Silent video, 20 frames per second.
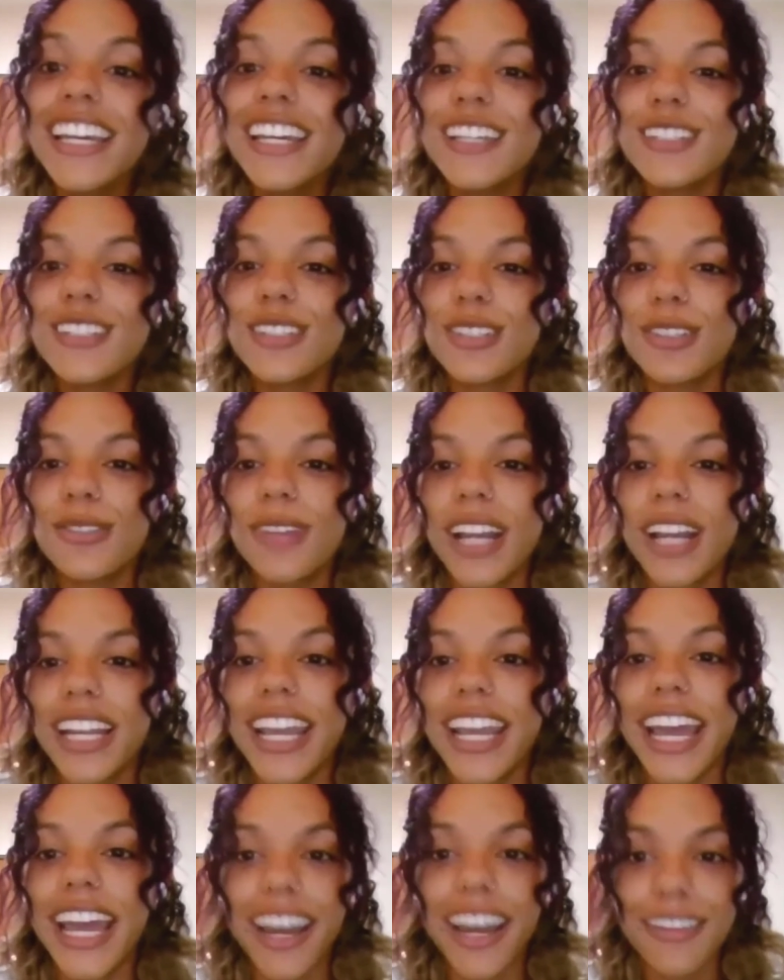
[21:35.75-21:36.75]
So you kind
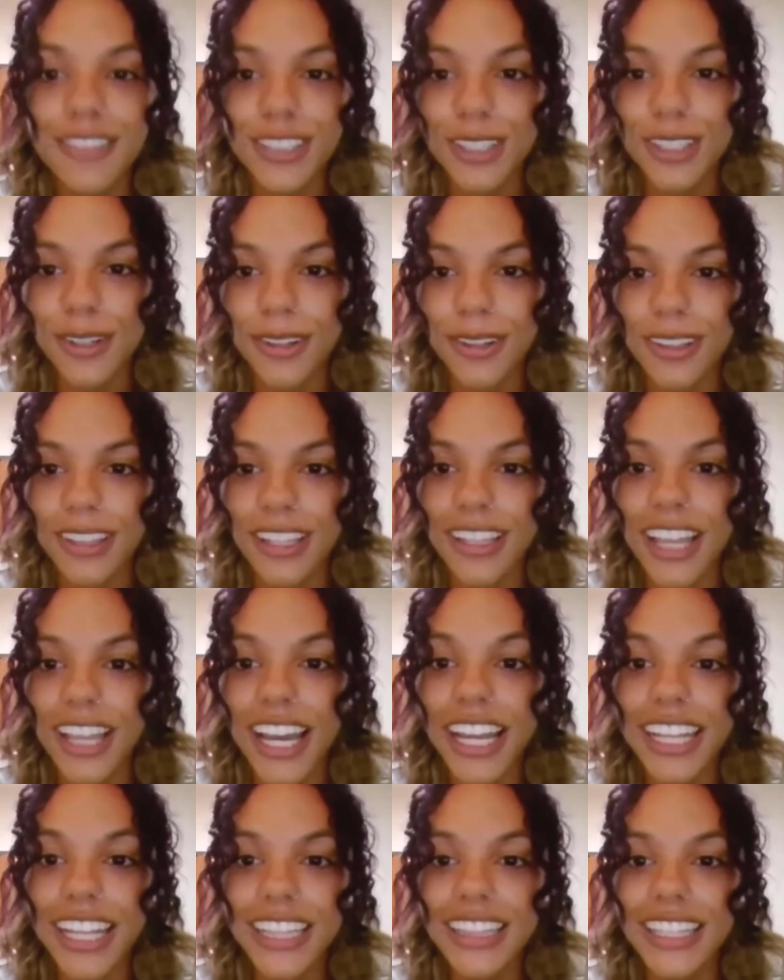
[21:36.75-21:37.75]
of have to go to the
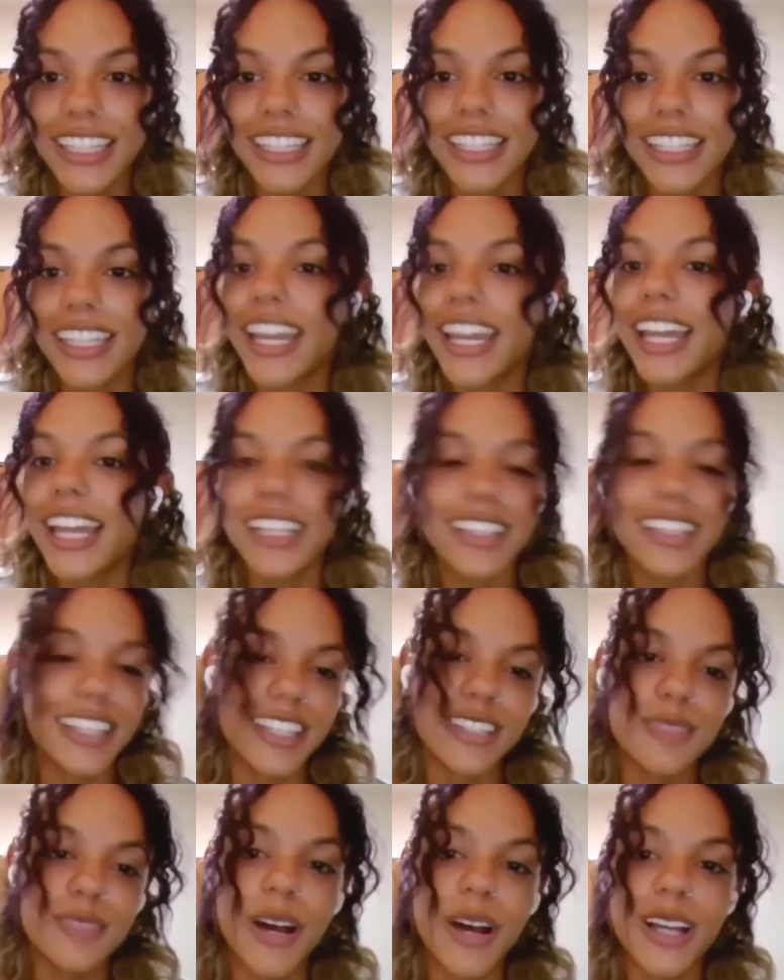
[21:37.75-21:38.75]
line thinking anything
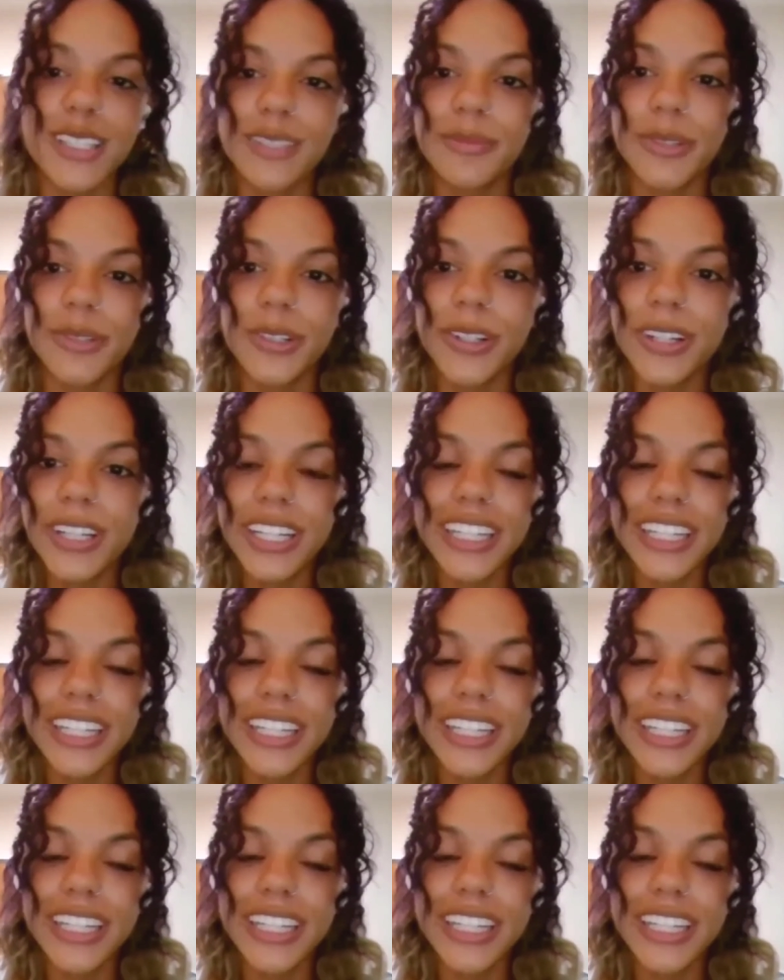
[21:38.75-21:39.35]
is possible.